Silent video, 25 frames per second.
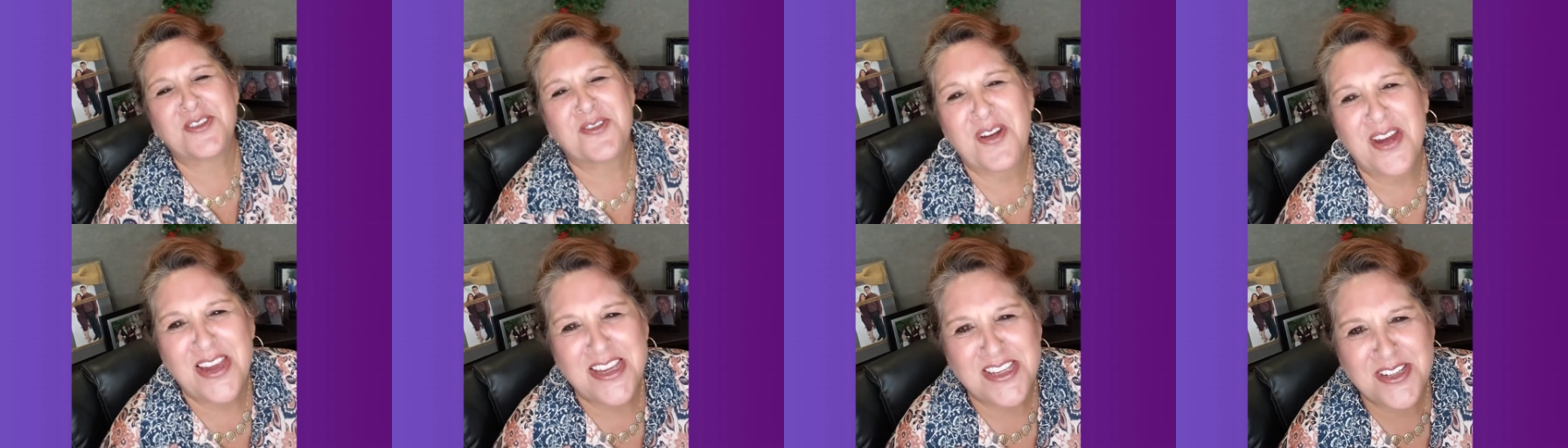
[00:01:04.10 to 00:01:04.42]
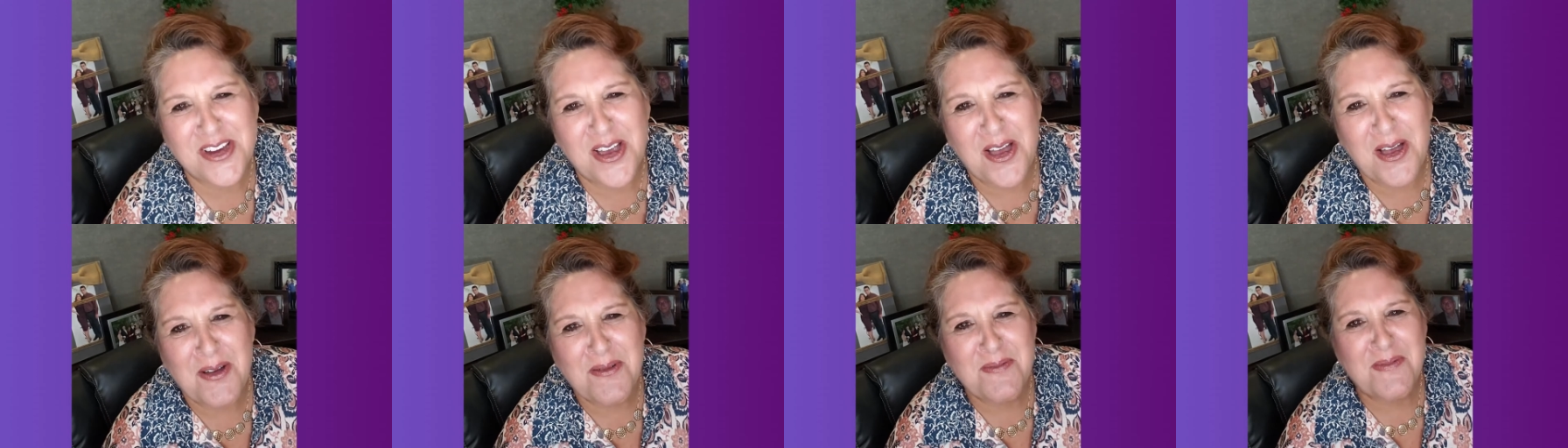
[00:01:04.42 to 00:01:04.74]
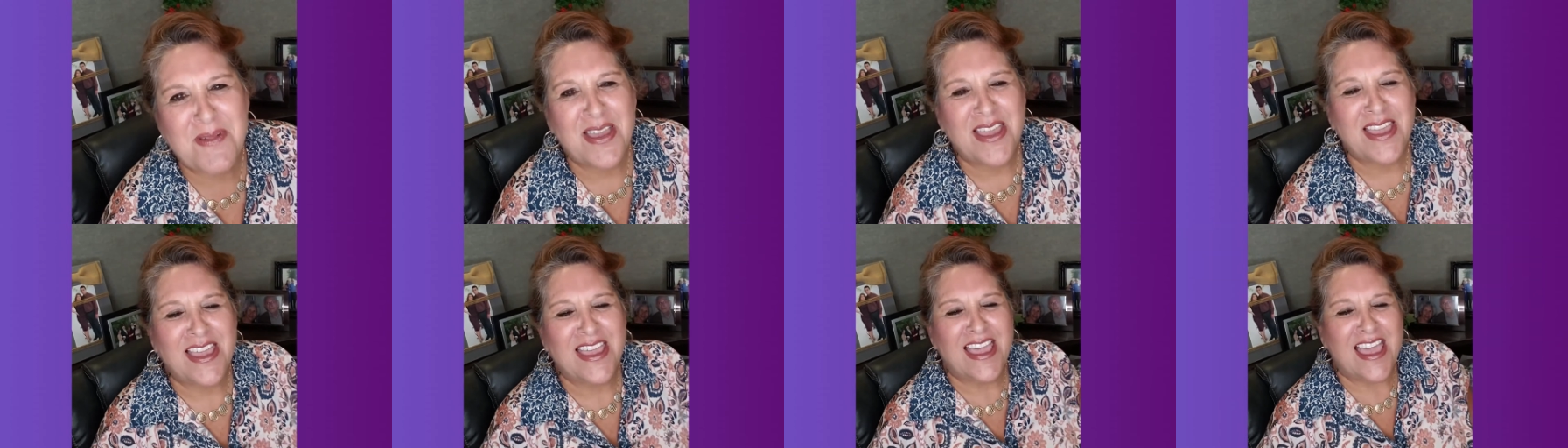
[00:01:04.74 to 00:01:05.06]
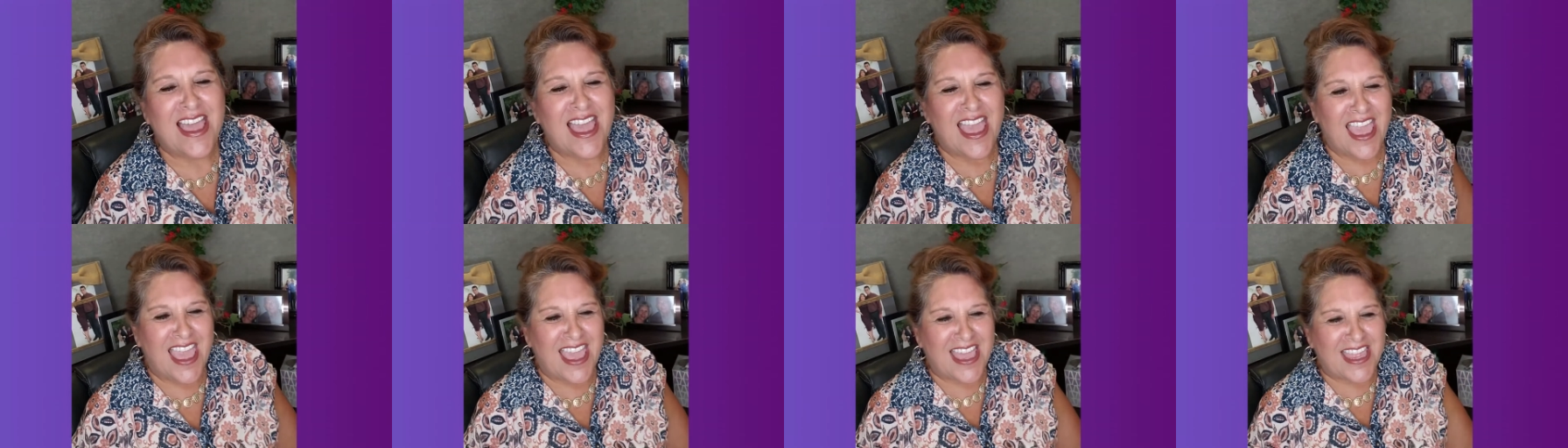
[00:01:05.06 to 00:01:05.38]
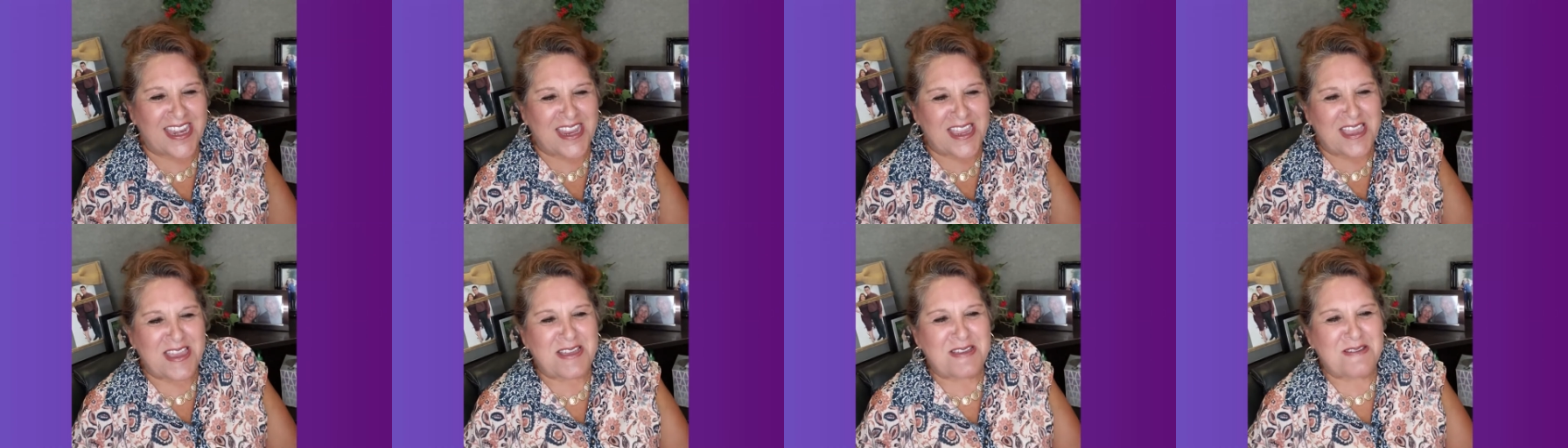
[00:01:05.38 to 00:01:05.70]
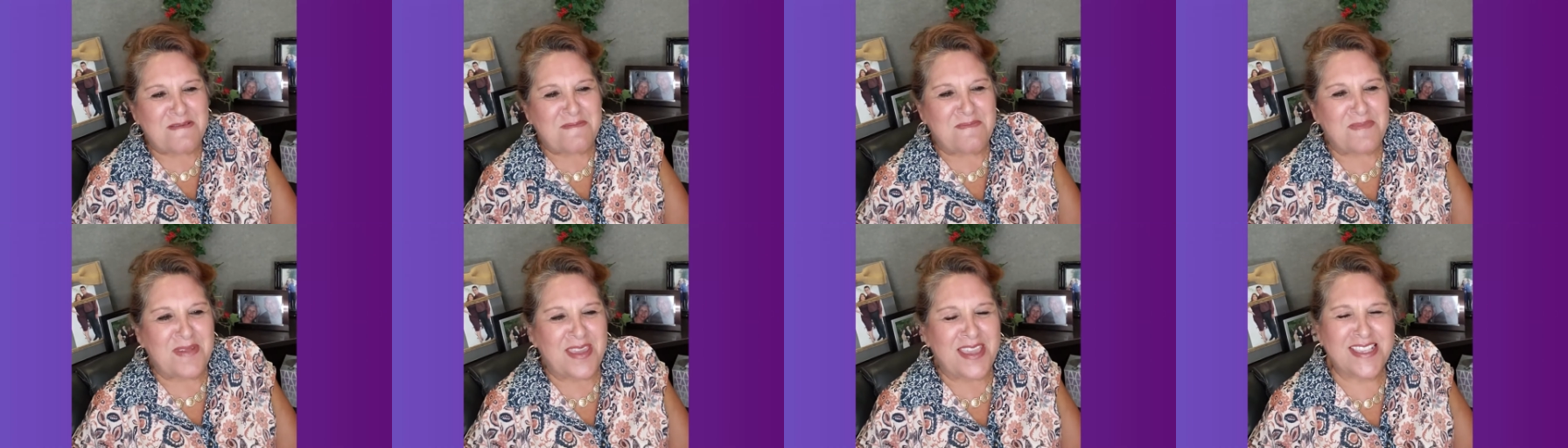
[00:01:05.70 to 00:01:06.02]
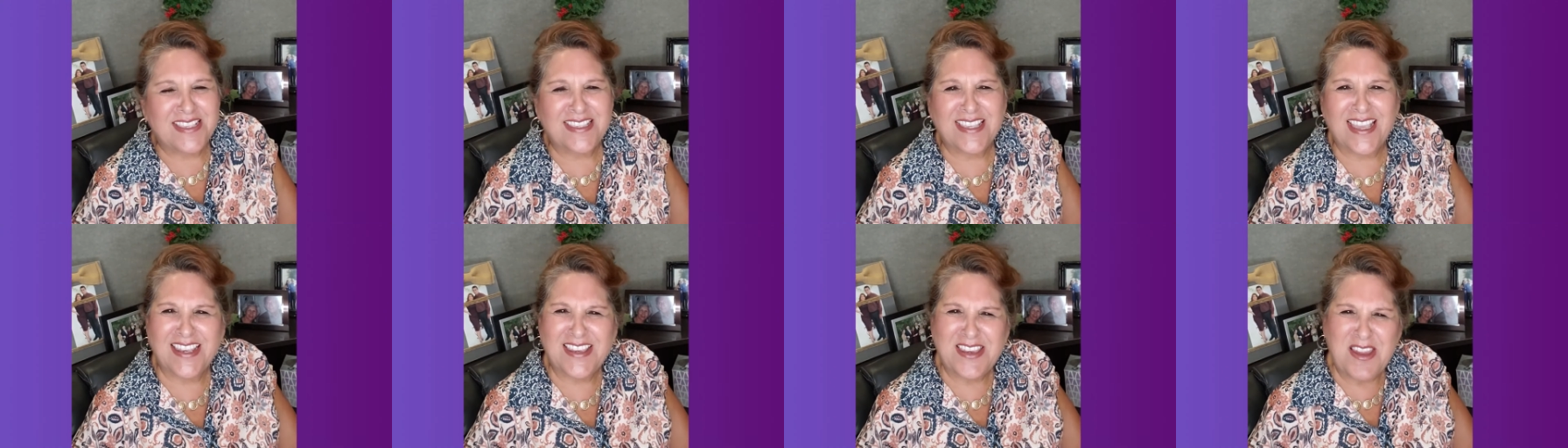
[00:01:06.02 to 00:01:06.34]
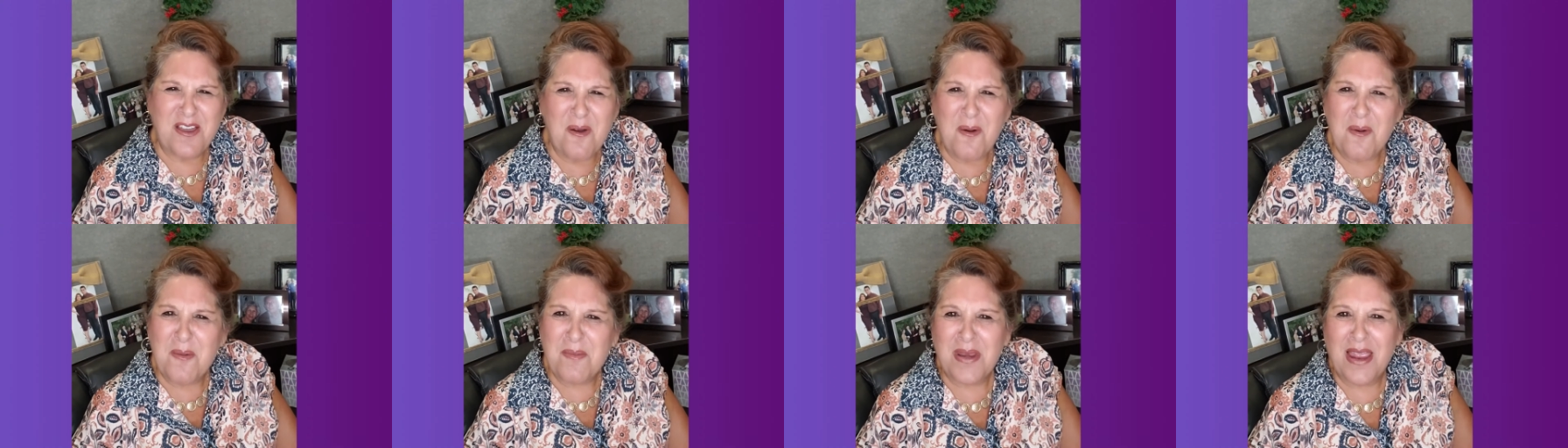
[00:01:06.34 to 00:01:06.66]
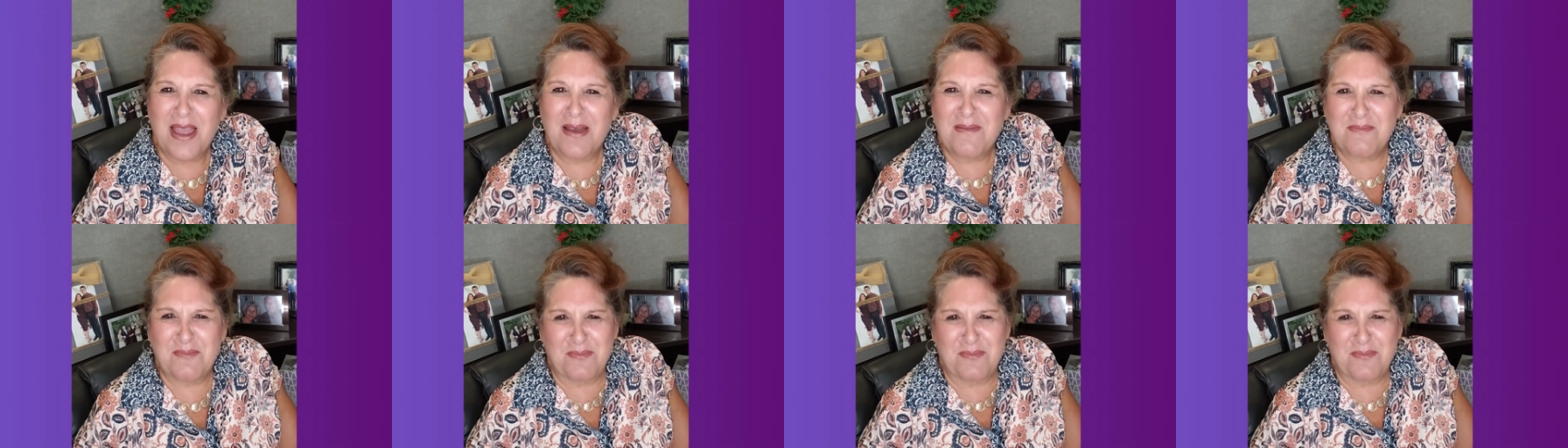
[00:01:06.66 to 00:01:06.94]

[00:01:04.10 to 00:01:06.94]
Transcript: a great job? And um, he said, No, I'm not